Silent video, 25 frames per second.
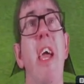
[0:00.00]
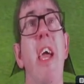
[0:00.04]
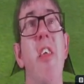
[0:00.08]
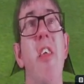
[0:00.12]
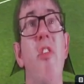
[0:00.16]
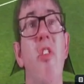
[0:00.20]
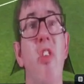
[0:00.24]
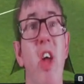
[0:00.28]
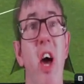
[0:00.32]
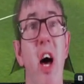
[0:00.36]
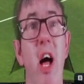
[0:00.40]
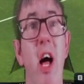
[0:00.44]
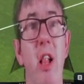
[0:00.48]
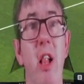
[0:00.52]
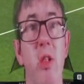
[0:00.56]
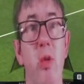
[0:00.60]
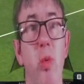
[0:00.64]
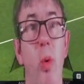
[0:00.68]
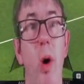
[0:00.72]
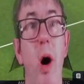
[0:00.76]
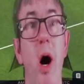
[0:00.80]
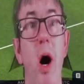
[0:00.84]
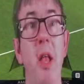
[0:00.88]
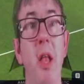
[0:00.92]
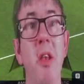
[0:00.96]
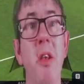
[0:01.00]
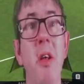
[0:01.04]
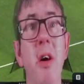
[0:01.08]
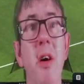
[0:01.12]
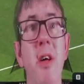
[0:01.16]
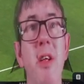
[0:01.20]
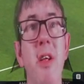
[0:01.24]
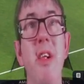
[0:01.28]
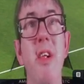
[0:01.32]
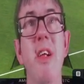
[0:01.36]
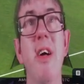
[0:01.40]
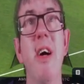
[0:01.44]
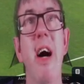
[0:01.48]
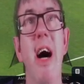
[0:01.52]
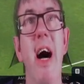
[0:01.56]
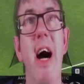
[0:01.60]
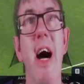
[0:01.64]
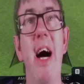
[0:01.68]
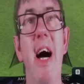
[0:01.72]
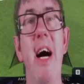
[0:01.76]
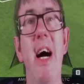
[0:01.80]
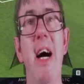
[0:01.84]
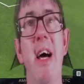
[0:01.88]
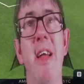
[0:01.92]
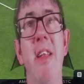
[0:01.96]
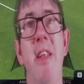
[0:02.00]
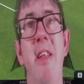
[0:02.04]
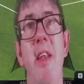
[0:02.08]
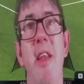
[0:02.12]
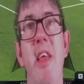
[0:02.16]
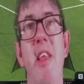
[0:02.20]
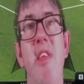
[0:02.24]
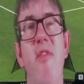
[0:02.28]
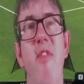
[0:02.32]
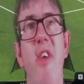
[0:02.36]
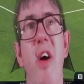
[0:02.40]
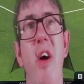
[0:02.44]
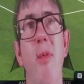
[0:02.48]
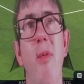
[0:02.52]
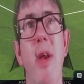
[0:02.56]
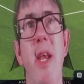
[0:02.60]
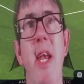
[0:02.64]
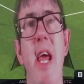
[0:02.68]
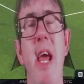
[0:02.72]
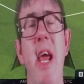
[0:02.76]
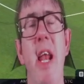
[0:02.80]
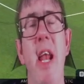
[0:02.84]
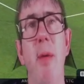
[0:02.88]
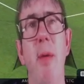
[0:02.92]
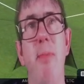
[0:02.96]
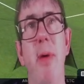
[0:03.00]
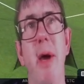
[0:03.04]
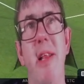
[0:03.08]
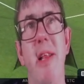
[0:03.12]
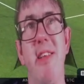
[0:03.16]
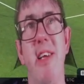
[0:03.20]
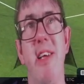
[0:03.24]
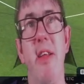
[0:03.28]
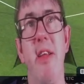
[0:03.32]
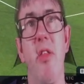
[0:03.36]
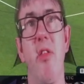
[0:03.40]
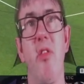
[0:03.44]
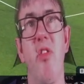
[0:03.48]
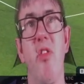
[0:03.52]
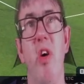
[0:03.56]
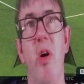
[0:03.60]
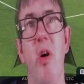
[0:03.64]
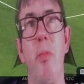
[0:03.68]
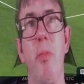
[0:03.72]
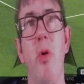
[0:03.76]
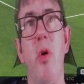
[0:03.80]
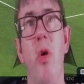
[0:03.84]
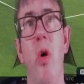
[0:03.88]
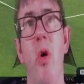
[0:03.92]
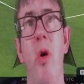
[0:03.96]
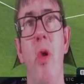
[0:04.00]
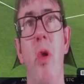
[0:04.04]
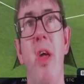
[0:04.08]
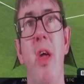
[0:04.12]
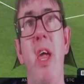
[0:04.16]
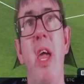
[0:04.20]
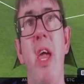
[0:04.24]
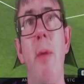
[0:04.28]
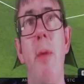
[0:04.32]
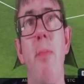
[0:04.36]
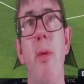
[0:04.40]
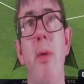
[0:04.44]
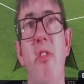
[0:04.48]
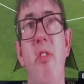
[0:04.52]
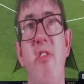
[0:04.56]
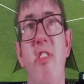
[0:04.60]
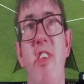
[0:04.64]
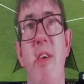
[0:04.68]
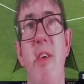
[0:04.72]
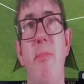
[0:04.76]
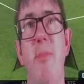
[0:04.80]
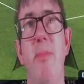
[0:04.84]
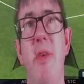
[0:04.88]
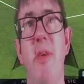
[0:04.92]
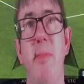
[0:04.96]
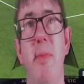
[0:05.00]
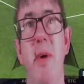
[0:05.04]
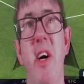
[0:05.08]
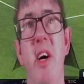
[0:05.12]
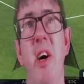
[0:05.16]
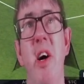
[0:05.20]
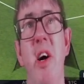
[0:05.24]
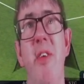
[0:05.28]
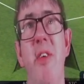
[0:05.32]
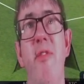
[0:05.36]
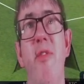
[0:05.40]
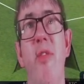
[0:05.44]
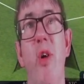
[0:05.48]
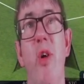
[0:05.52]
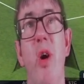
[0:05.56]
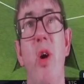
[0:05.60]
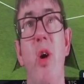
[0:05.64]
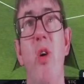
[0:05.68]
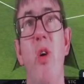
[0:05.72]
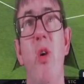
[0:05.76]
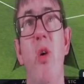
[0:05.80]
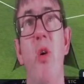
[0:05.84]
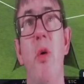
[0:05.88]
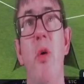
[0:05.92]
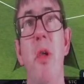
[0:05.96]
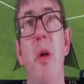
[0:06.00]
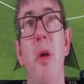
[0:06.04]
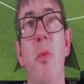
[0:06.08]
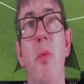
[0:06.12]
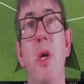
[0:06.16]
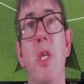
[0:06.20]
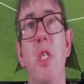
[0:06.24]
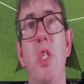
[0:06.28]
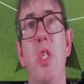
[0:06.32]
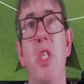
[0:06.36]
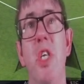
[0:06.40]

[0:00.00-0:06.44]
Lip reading: He's curled one and he's very nearly picked out the top corner. Keeper's tipped it behind for a corner, which